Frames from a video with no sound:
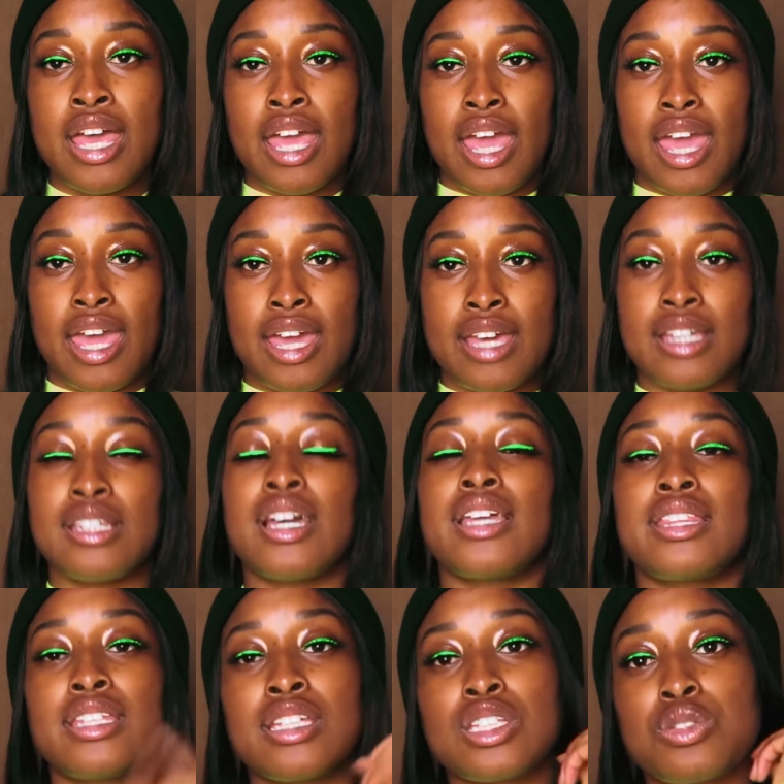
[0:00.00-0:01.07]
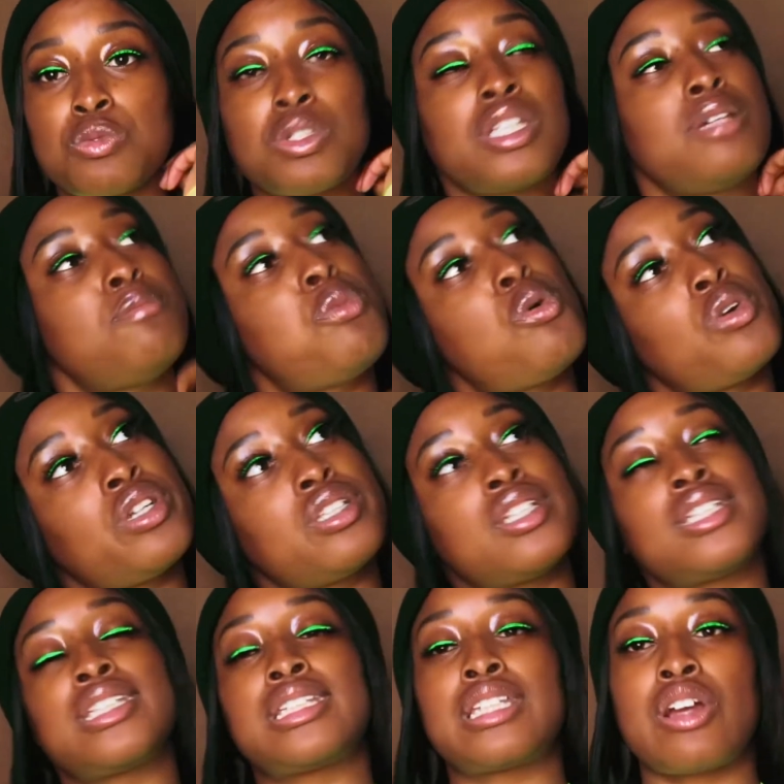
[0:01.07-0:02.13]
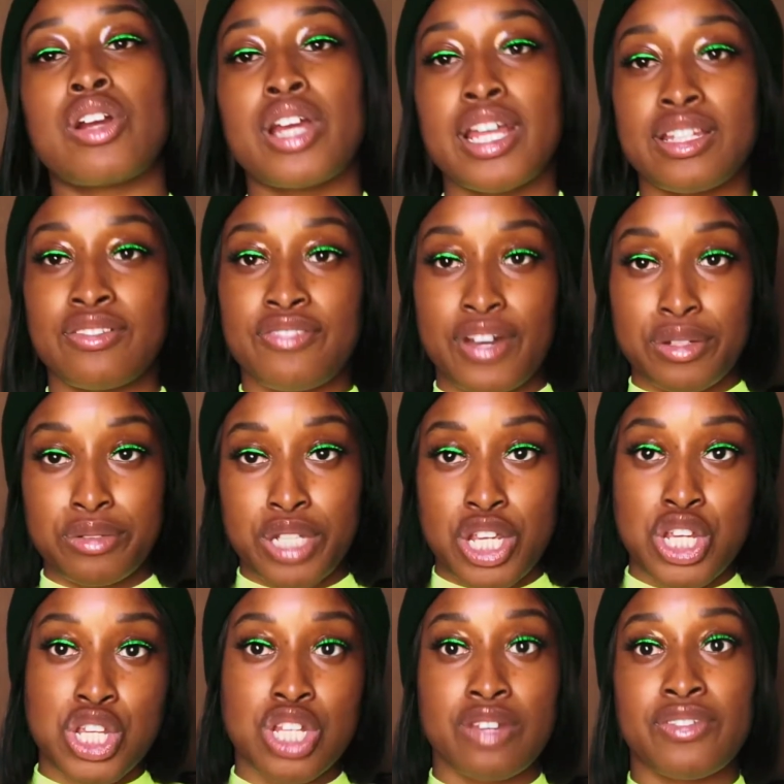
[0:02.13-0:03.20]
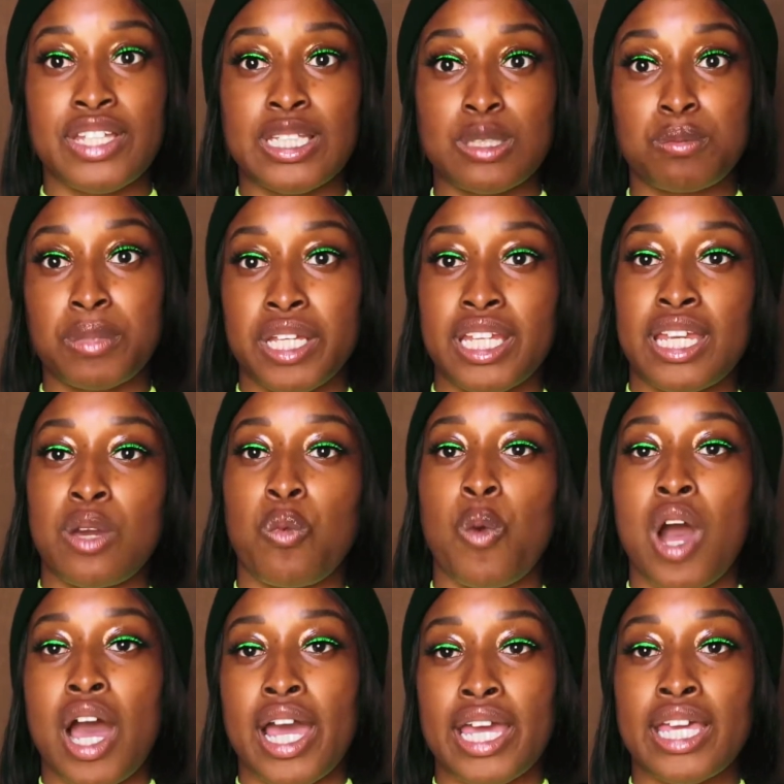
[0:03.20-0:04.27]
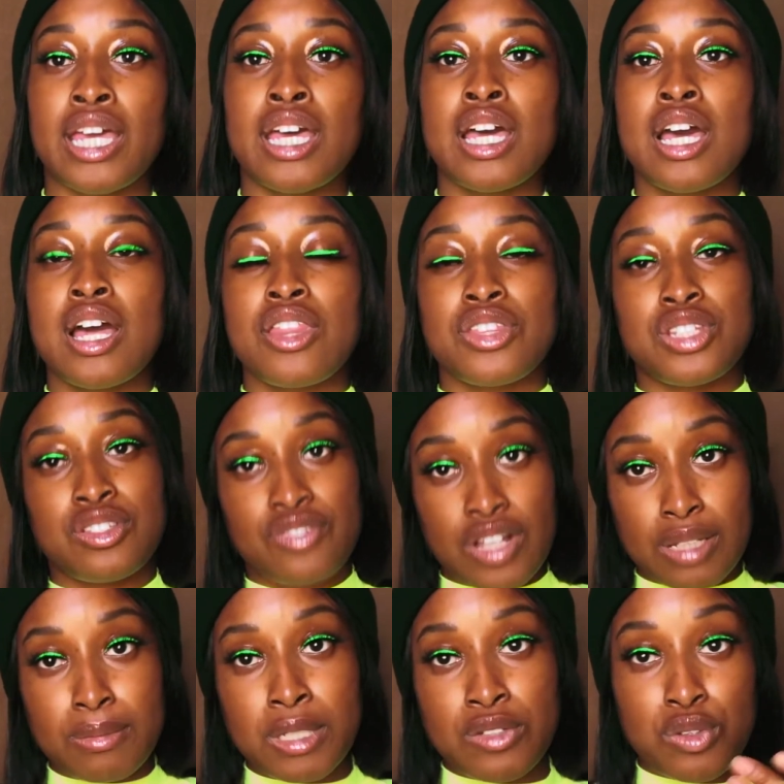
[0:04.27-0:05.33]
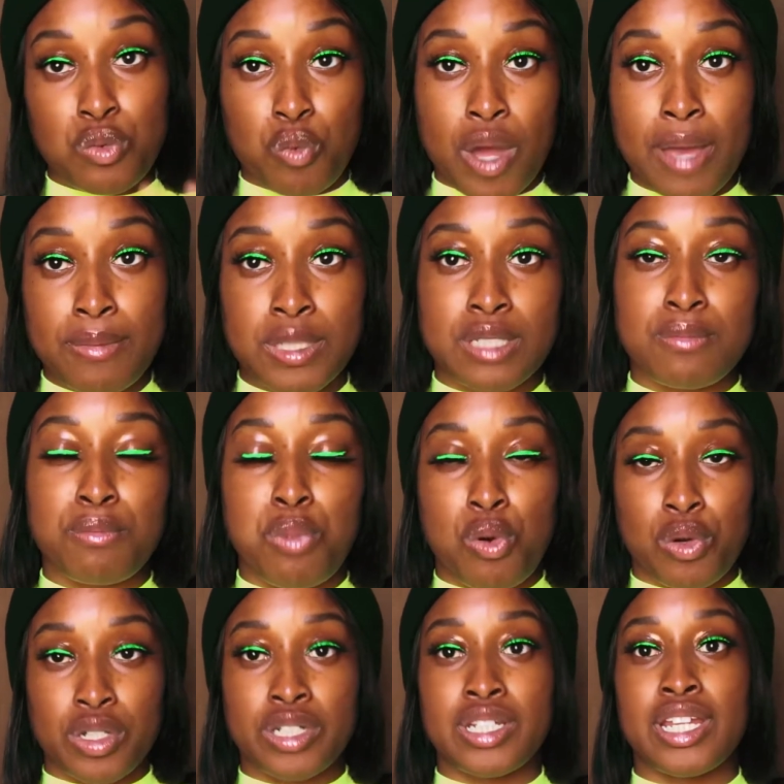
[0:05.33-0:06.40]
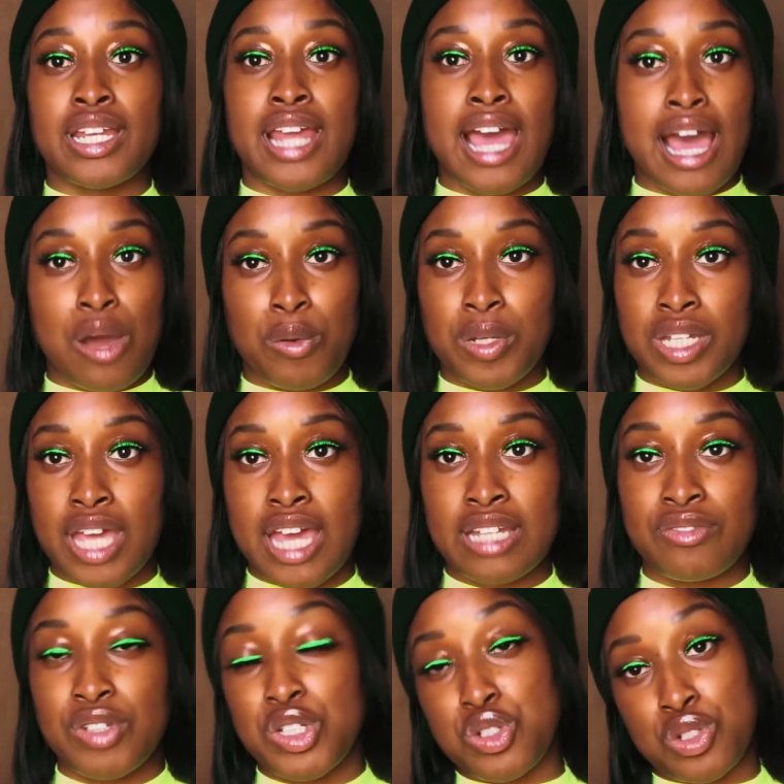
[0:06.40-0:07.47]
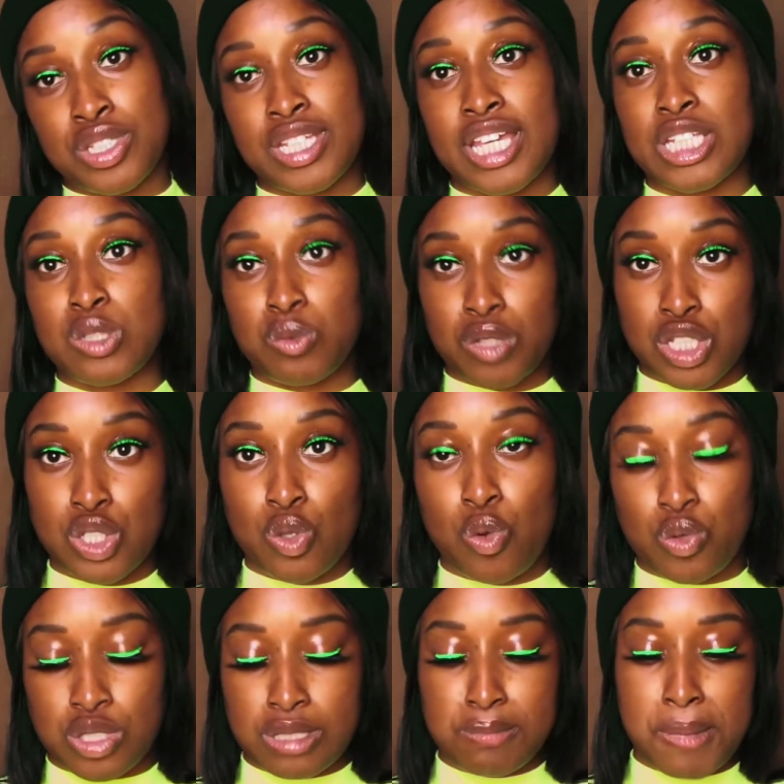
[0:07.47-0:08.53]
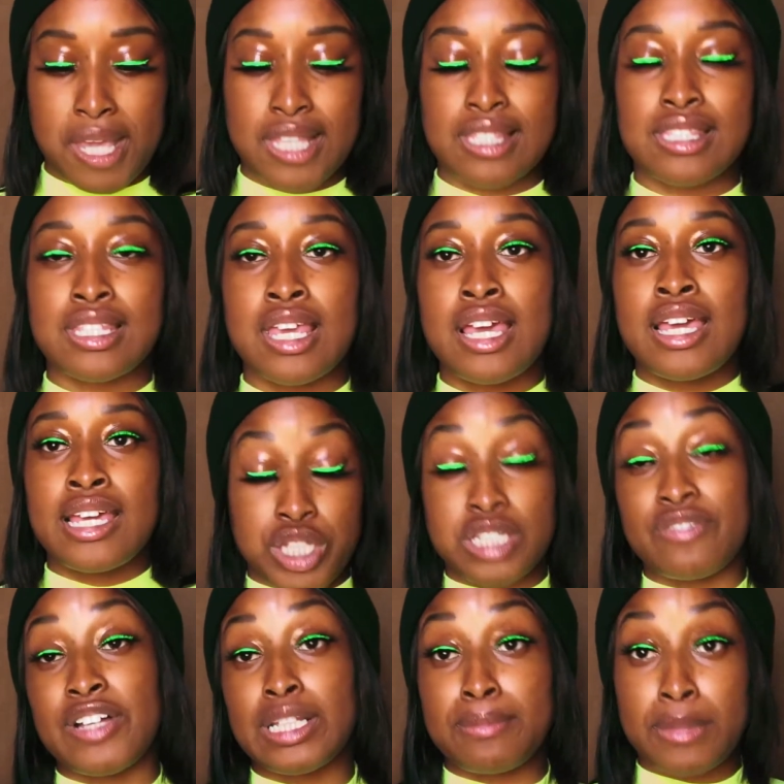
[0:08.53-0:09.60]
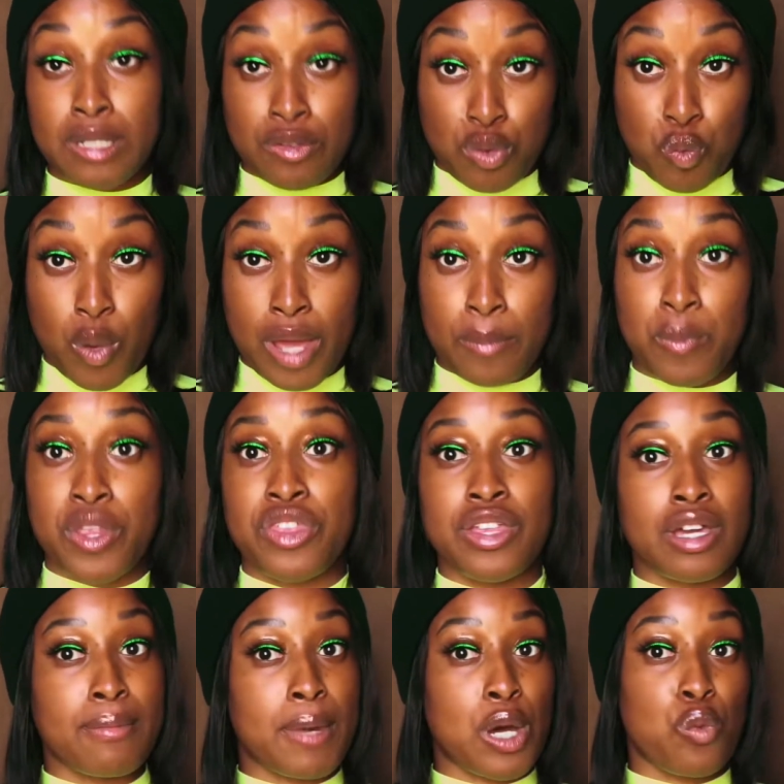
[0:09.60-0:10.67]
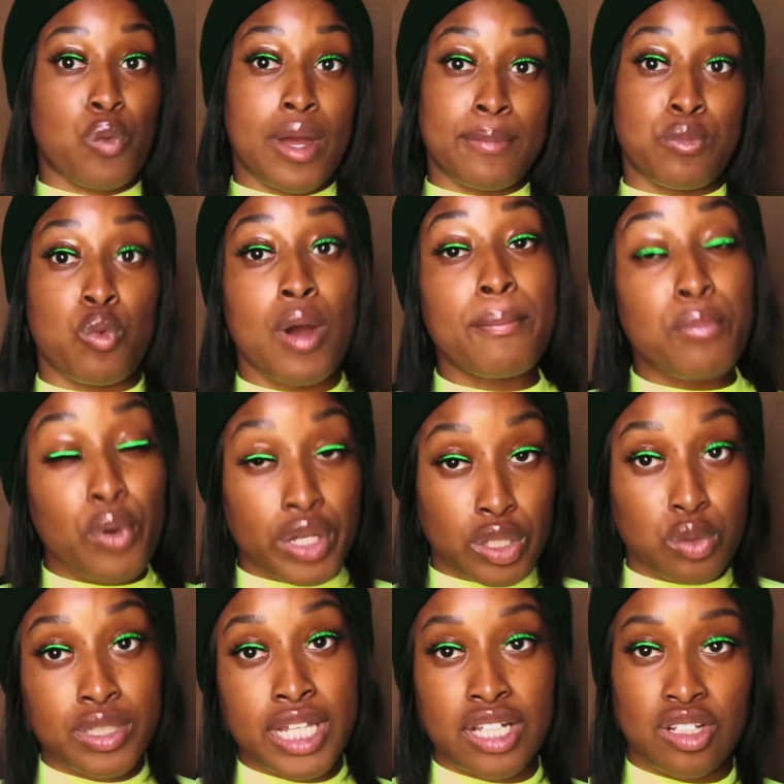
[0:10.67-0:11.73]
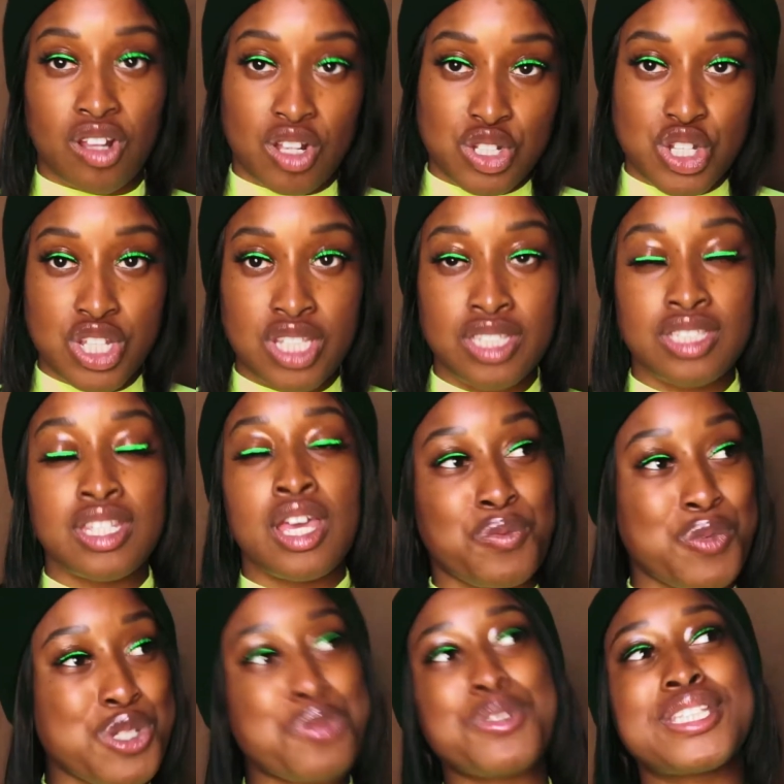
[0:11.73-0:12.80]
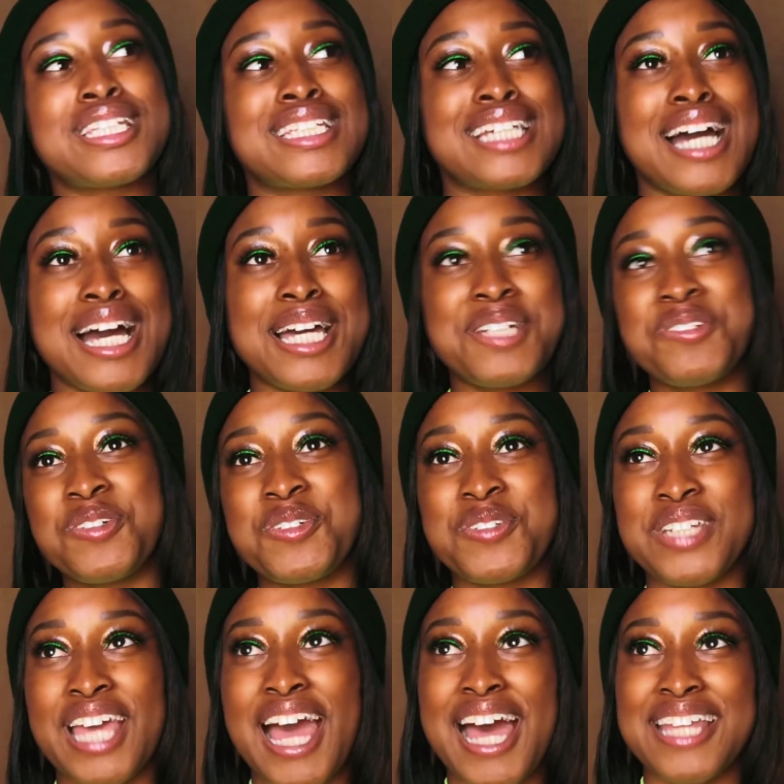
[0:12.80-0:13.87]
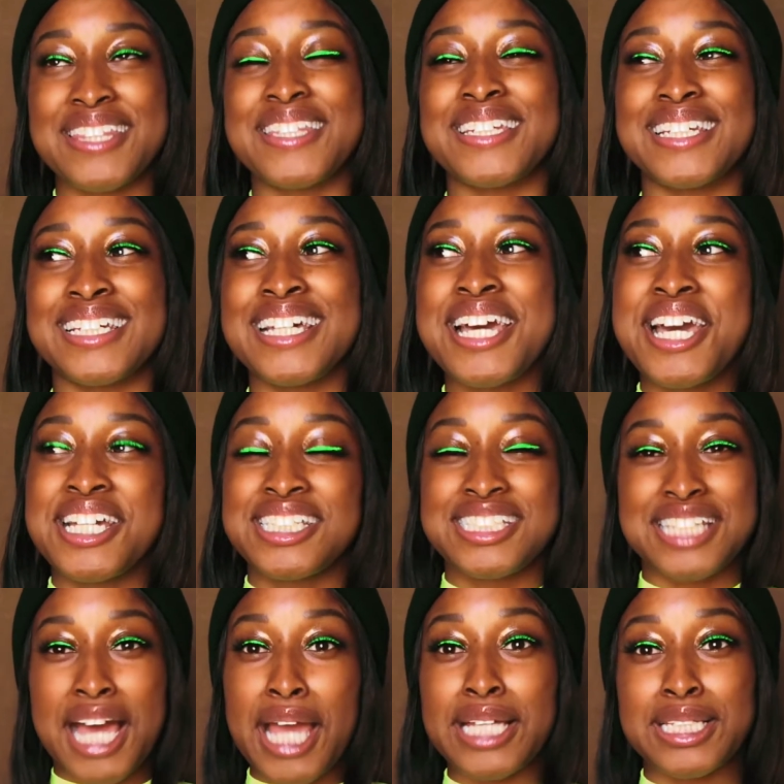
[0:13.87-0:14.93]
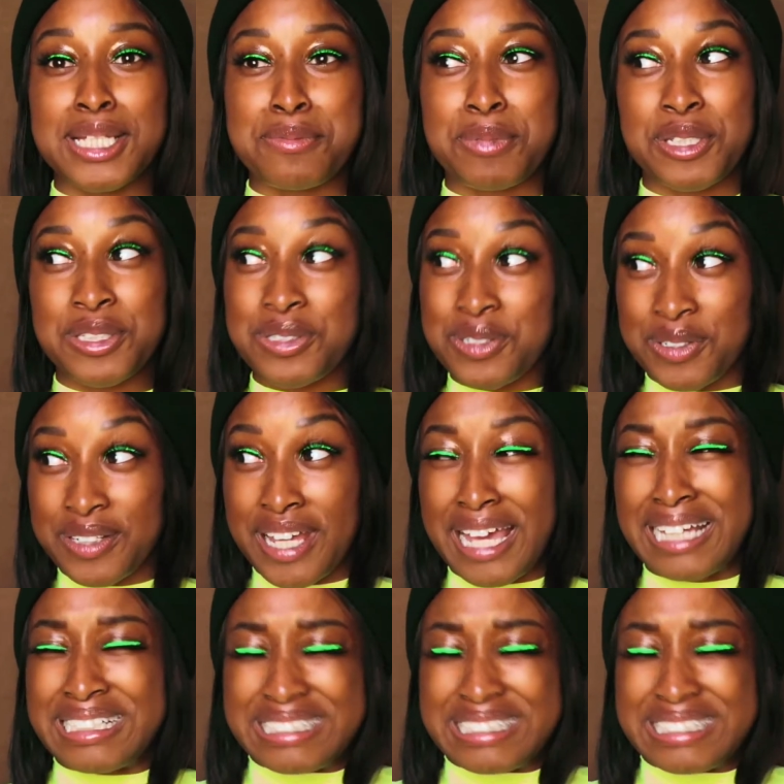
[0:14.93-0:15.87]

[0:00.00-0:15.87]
And I think it's really important to start at a foundation of explaining why the development of the web is important and how it kind of intersects with this whole space. The development of the web, we think about Web 1.0 technologies, which was the time where we had the dial-up internet.